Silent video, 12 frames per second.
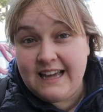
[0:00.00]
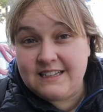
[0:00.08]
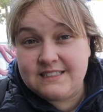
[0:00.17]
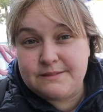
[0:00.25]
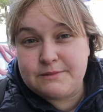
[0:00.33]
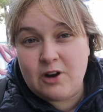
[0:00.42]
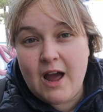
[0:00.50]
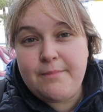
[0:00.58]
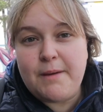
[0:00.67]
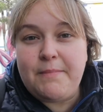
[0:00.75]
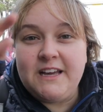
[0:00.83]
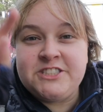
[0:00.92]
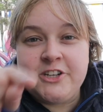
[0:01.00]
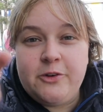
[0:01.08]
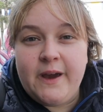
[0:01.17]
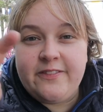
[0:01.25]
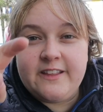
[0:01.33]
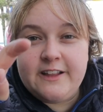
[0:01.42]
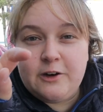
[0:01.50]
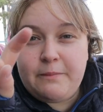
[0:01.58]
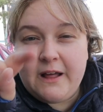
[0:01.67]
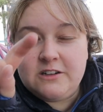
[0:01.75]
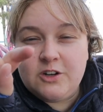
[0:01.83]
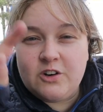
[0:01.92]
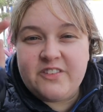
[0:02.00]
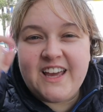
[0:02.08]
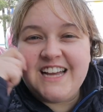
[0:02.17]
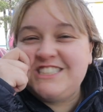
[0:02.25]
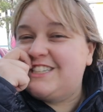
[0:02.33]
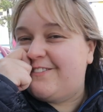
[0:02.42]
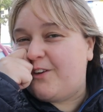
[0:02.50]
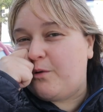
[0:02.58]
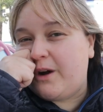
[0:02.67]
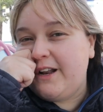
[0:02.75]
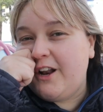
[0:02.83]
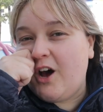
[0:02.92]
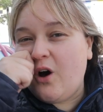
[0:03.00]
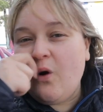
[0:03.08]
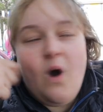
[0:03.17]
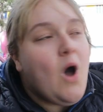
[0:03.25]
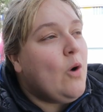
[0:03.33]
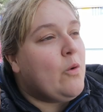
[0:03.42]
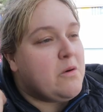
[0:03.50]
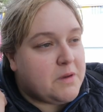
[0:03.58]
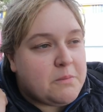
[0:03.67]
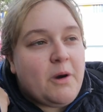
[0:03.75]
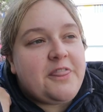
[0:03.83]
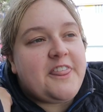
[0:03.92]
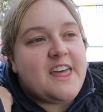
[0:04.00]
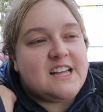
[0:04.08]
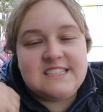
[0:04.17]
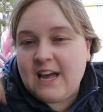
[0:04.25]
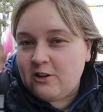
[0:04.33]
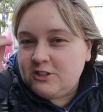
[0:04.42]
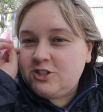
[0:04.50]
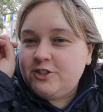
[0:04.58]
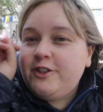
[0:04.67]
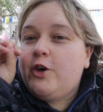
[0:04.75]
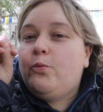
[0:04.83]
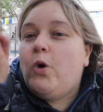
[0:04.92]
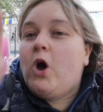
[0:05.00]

Like, subscribe, and make sure you hit the little bell notification if you want to know when we put things out into the